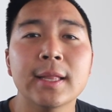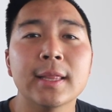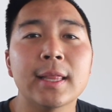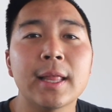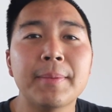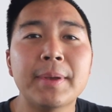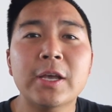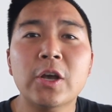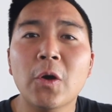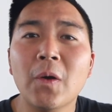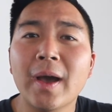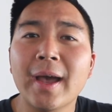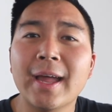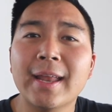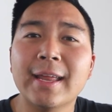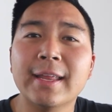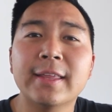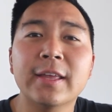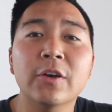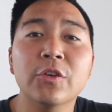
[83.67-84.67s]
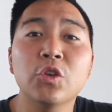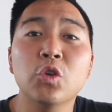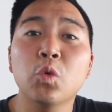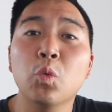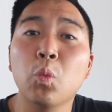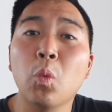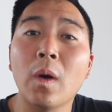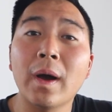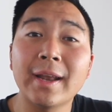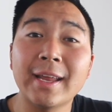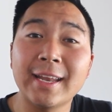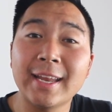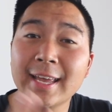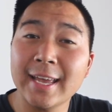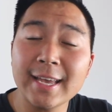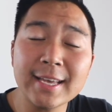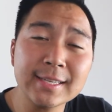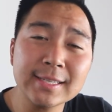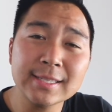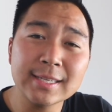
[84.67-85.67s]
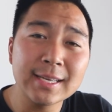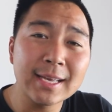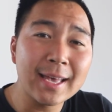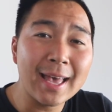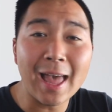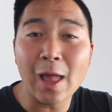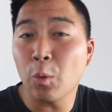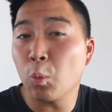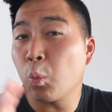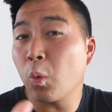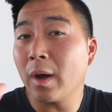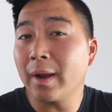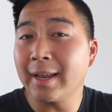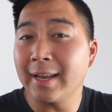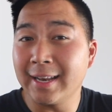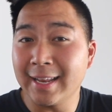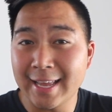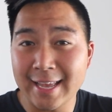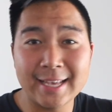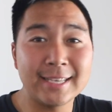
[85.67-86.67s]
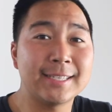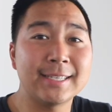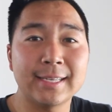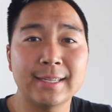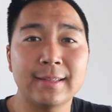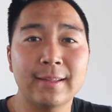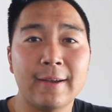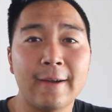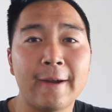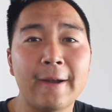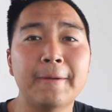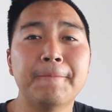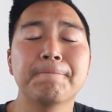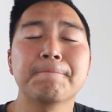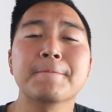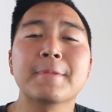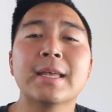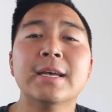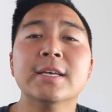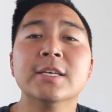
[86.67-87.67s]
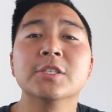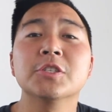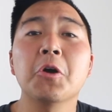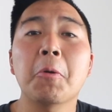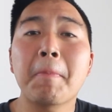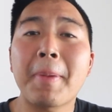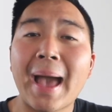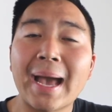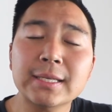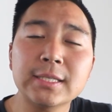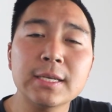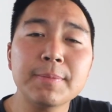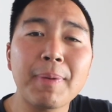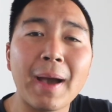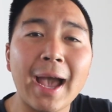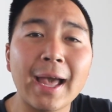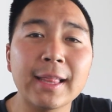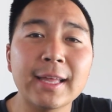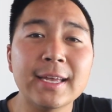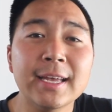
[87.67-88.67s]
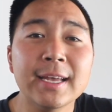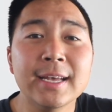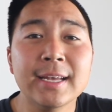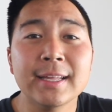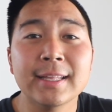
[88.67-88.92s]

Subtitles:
let me go ahead and tell you what it is and what it isn't, alright? So Backseat Pilot,